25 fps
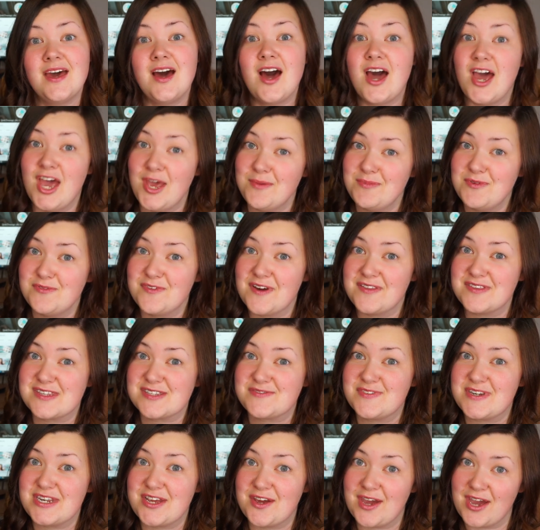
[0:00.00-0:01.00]
I hope you found
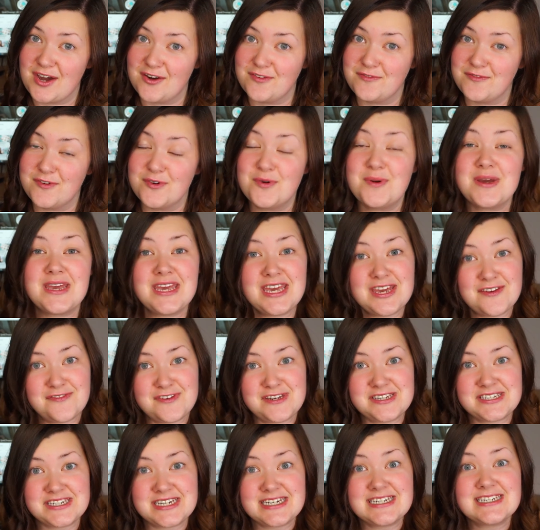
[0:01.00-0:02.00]
this video helpful. If
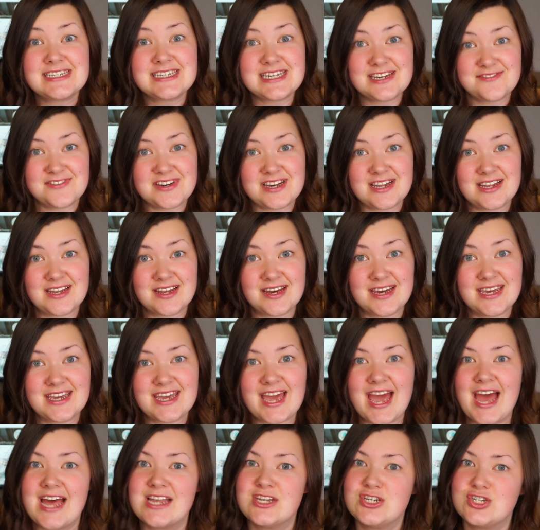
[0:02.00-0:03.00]
you did, give it a like
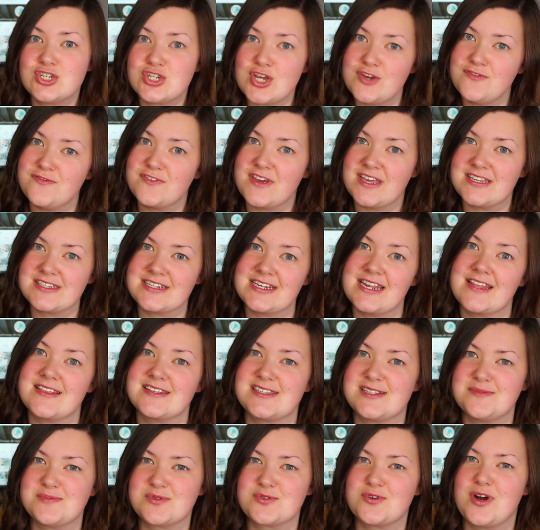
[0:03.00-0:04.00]
and don't forget to click the
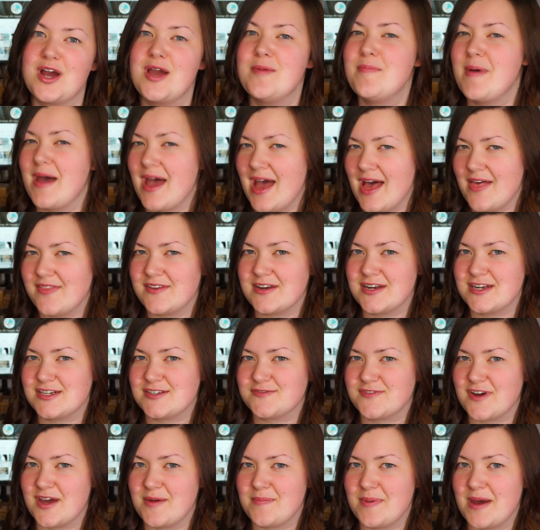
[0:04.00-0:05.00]
subscribe and the
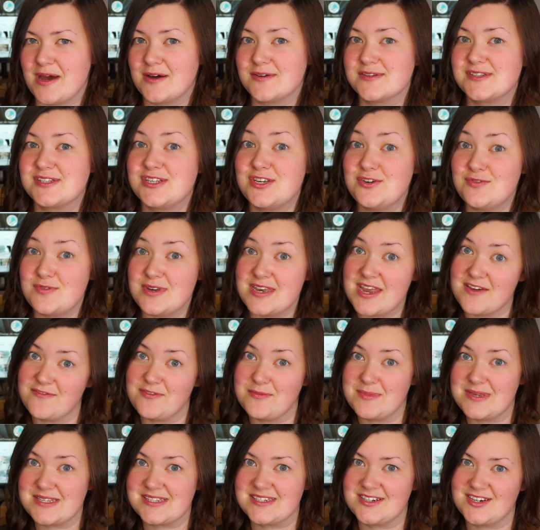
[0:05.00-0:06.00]
notify bell so you never
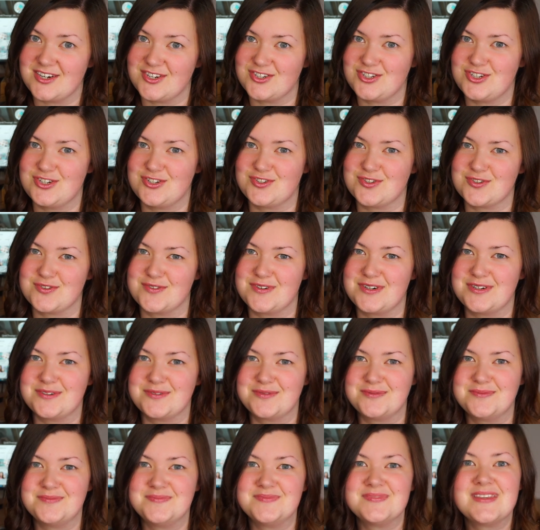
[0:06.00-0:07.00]
miss an art
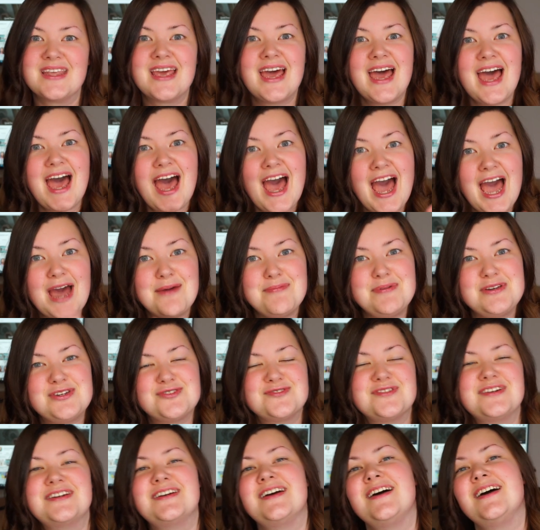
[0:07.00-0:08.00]
tutorial. Happy
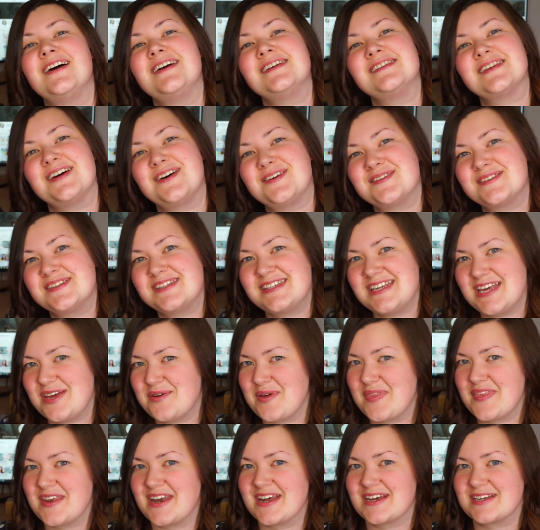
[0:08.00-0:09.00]
drawing guys, I'll see you
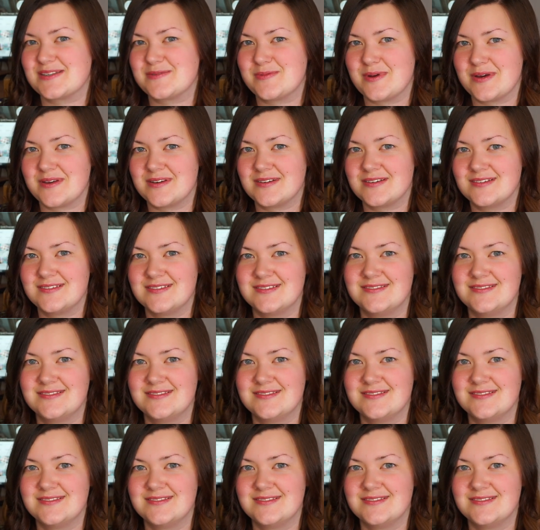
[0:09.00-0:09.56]
in the next one.